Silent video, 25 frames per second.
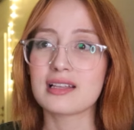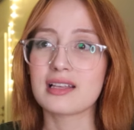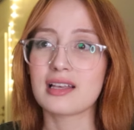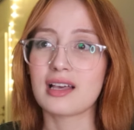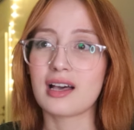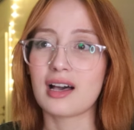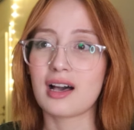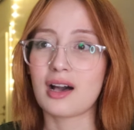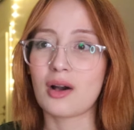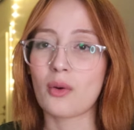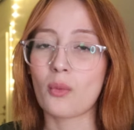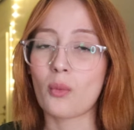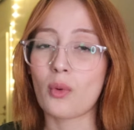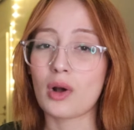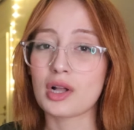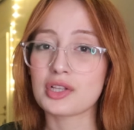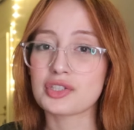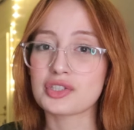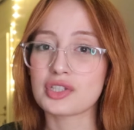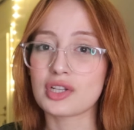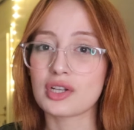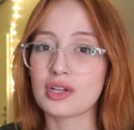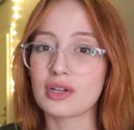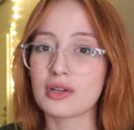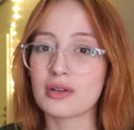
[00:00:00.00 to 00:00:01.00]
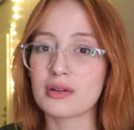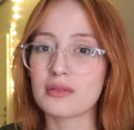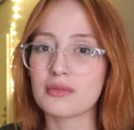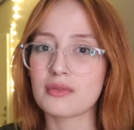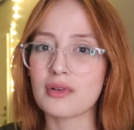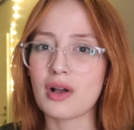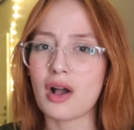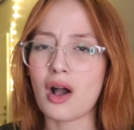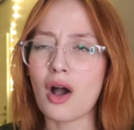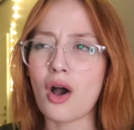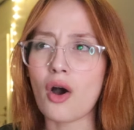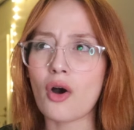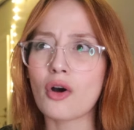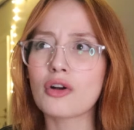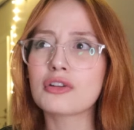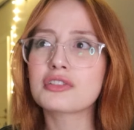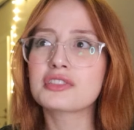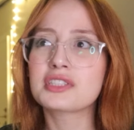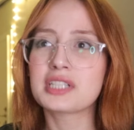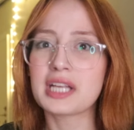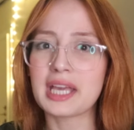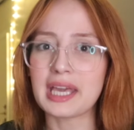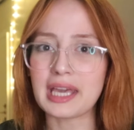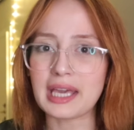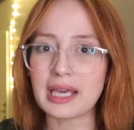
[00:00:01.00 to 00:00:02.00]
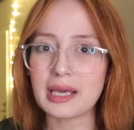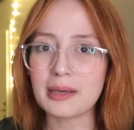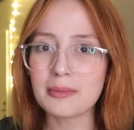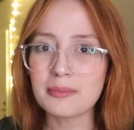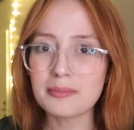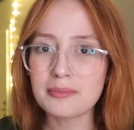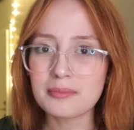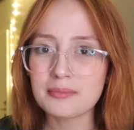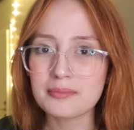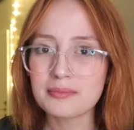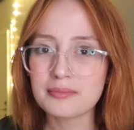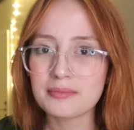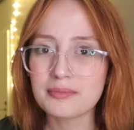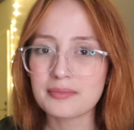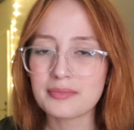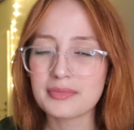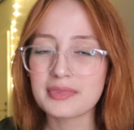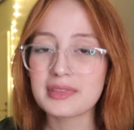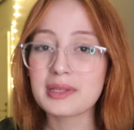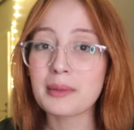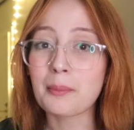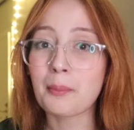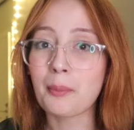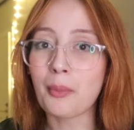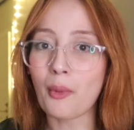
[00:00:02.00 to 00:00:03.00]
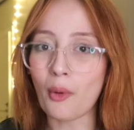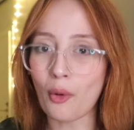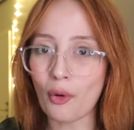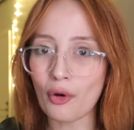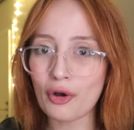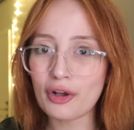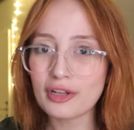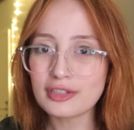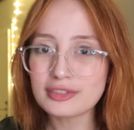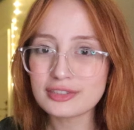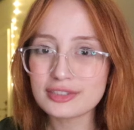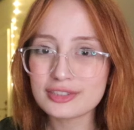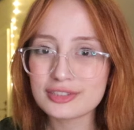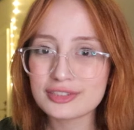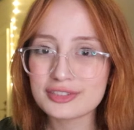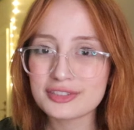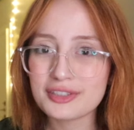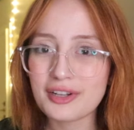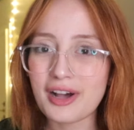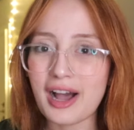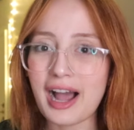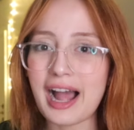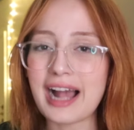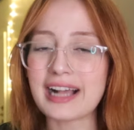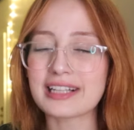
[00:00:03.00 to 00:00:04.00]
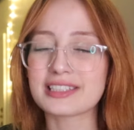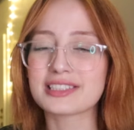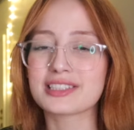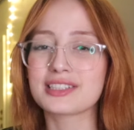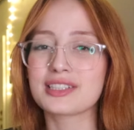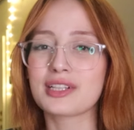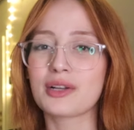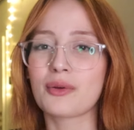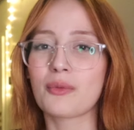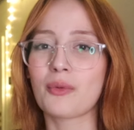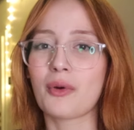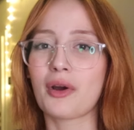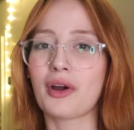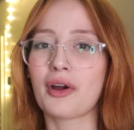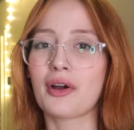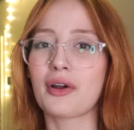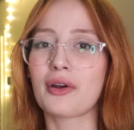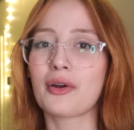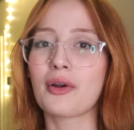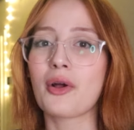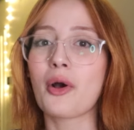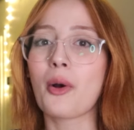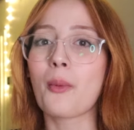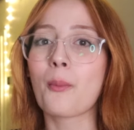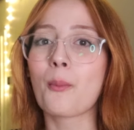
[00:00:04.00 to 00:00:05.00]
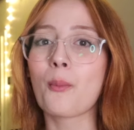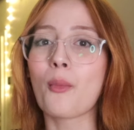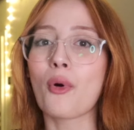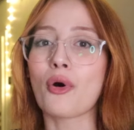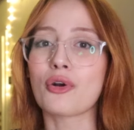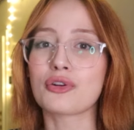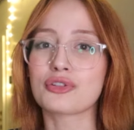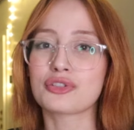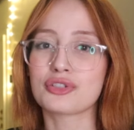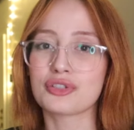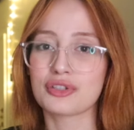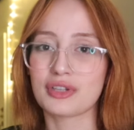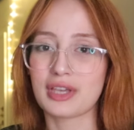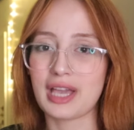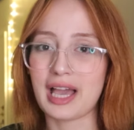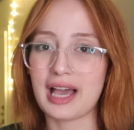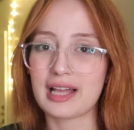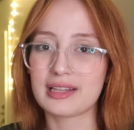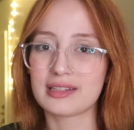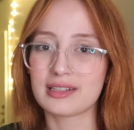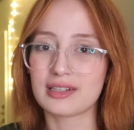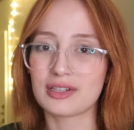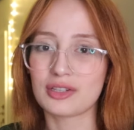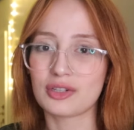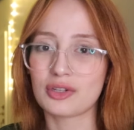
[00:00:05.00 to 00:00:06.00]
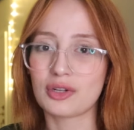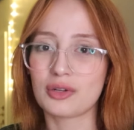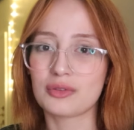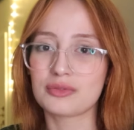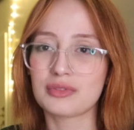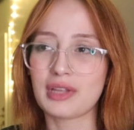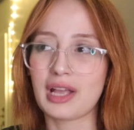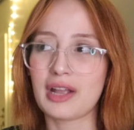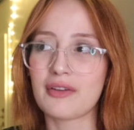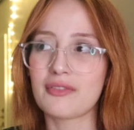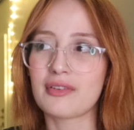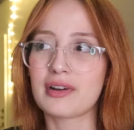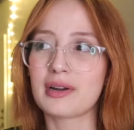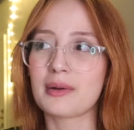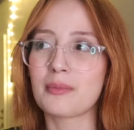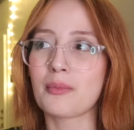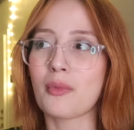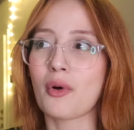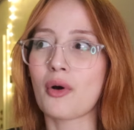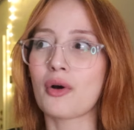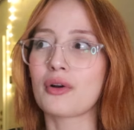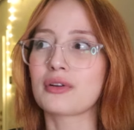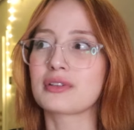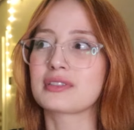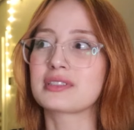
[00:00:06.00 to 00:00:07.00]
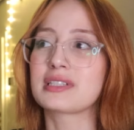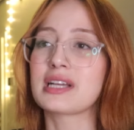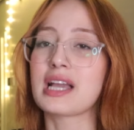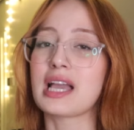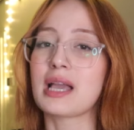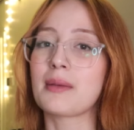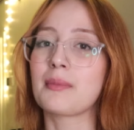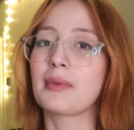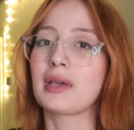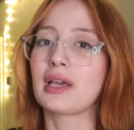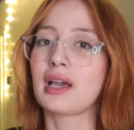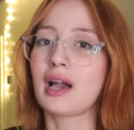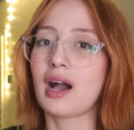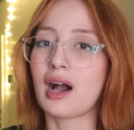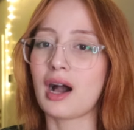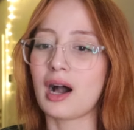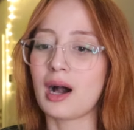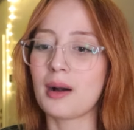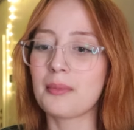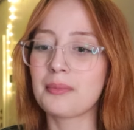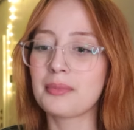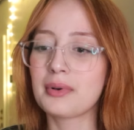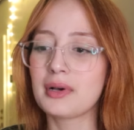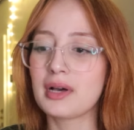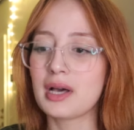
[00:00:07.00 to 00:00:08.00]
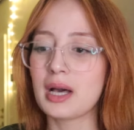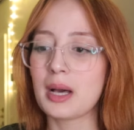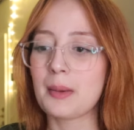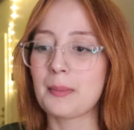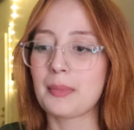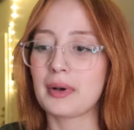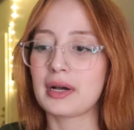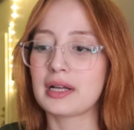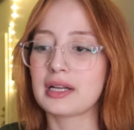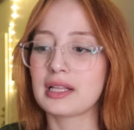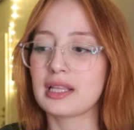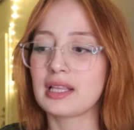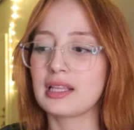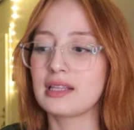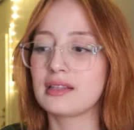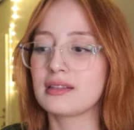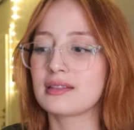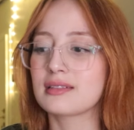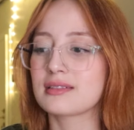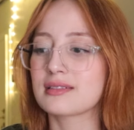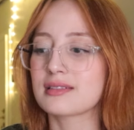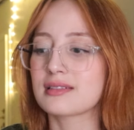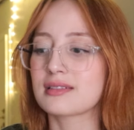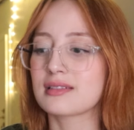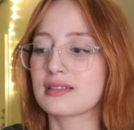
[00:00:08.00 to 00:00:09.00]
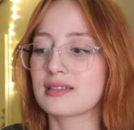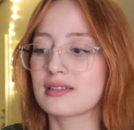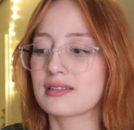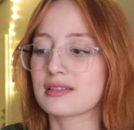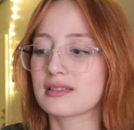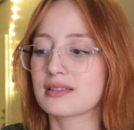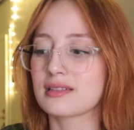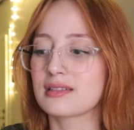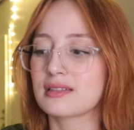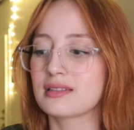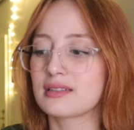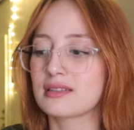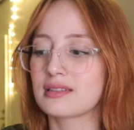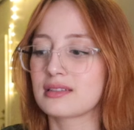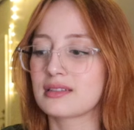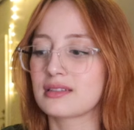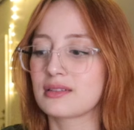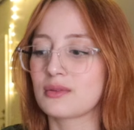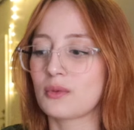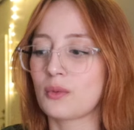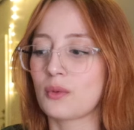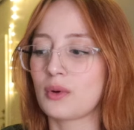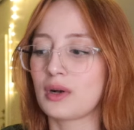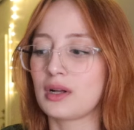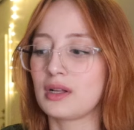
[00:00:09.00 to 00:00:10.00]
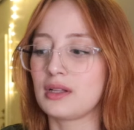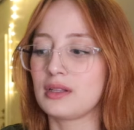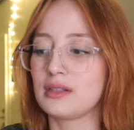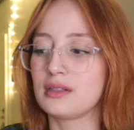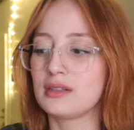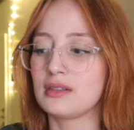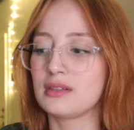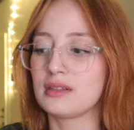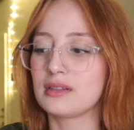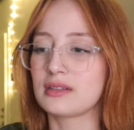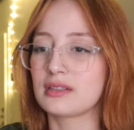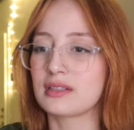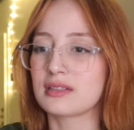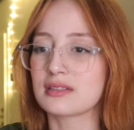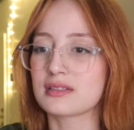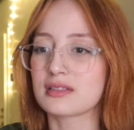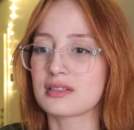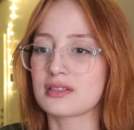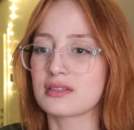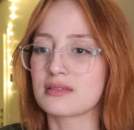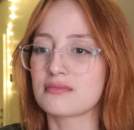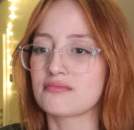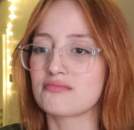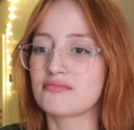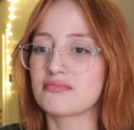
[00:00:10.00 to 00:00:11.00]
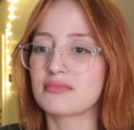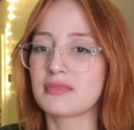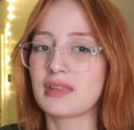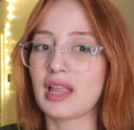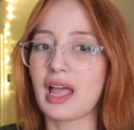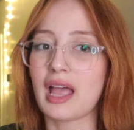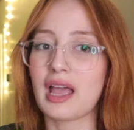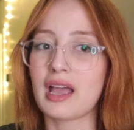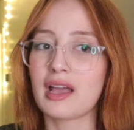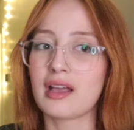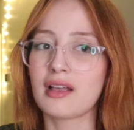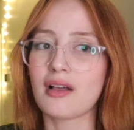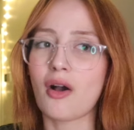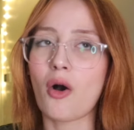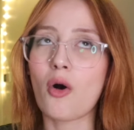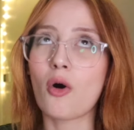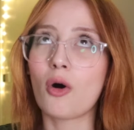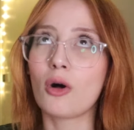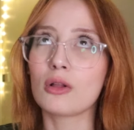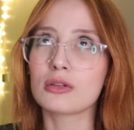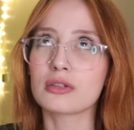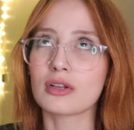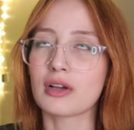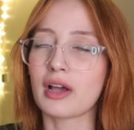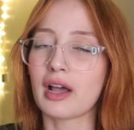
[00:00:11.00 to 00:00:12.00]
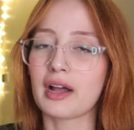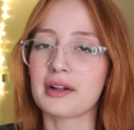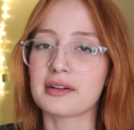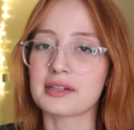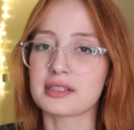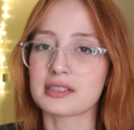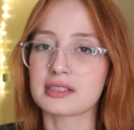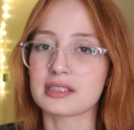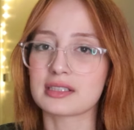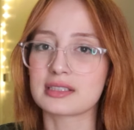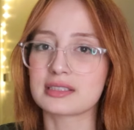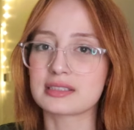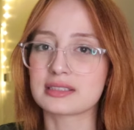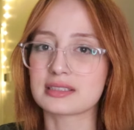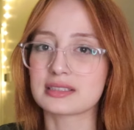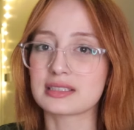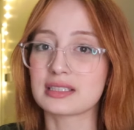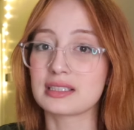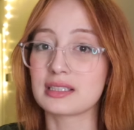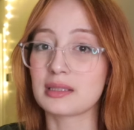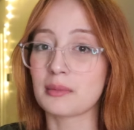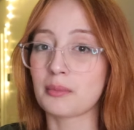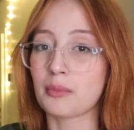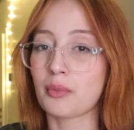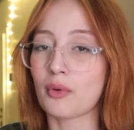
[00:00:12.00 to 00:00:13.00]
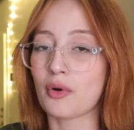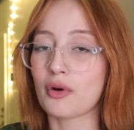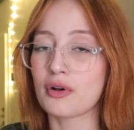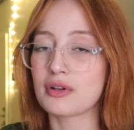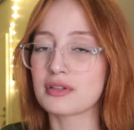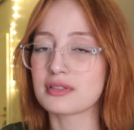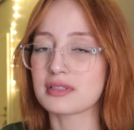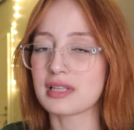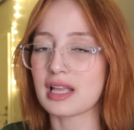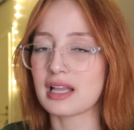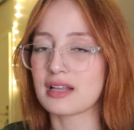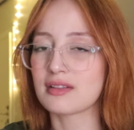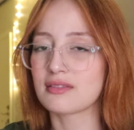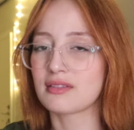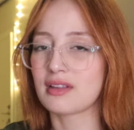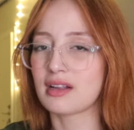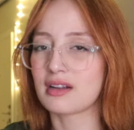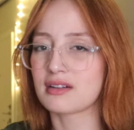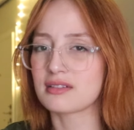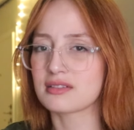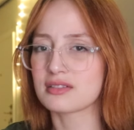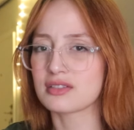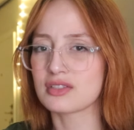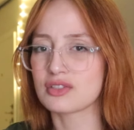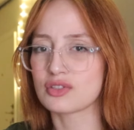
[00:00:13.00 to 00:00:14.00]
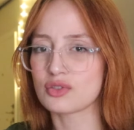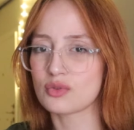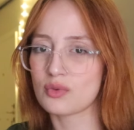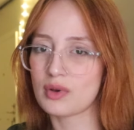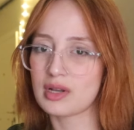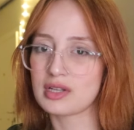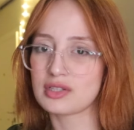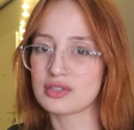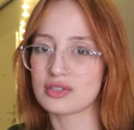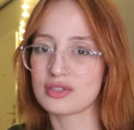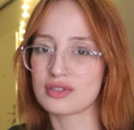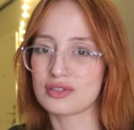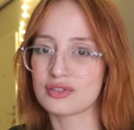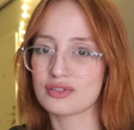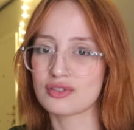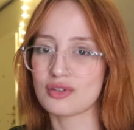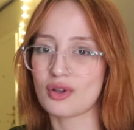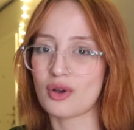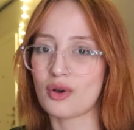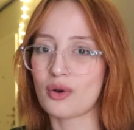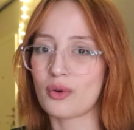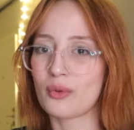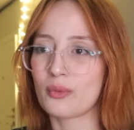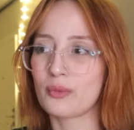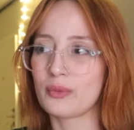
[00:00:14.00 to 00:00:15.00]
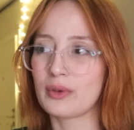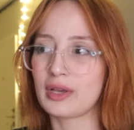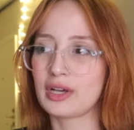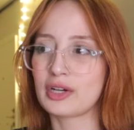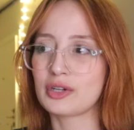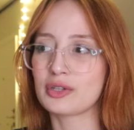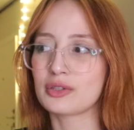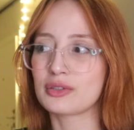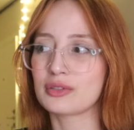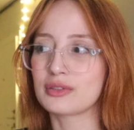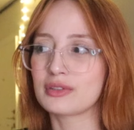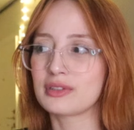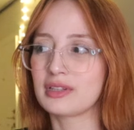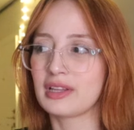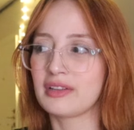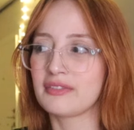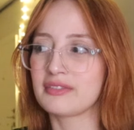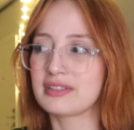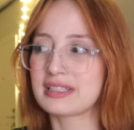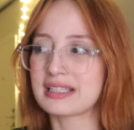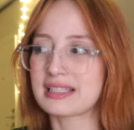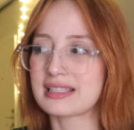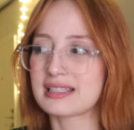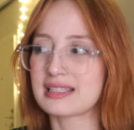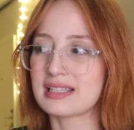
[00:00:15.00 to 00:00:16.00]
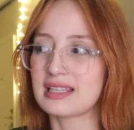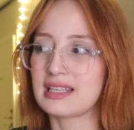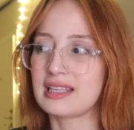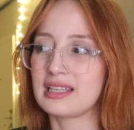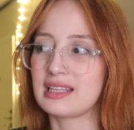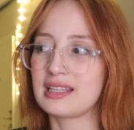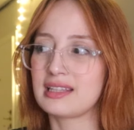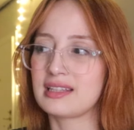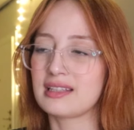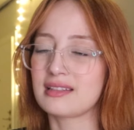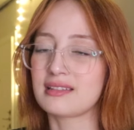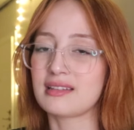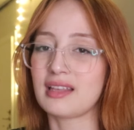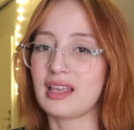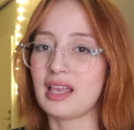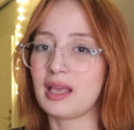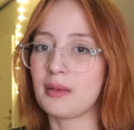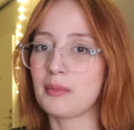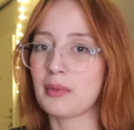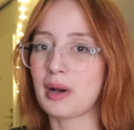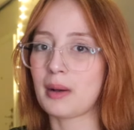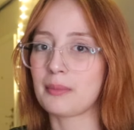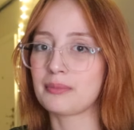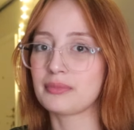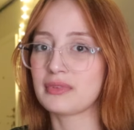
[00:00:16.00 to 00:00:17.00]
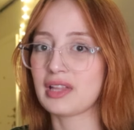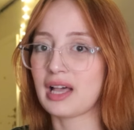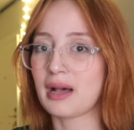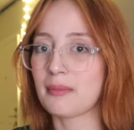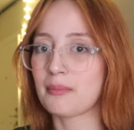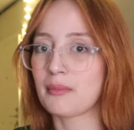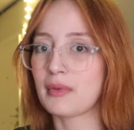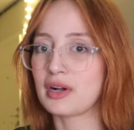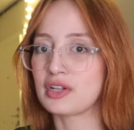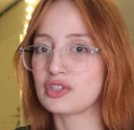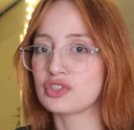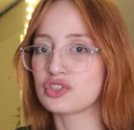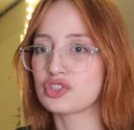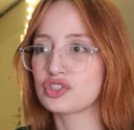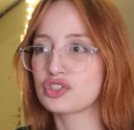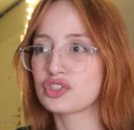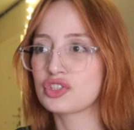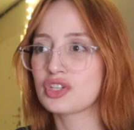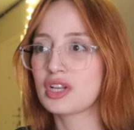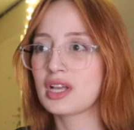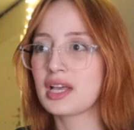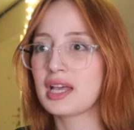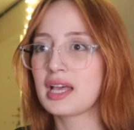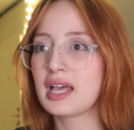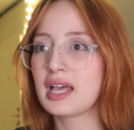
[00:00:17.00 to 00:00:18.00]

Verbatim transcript: uh, watching our team the boys actually were more together you know they were more teaming up but in this season well this they all the characters in the boys had their situation so we couldn't even see the team up that much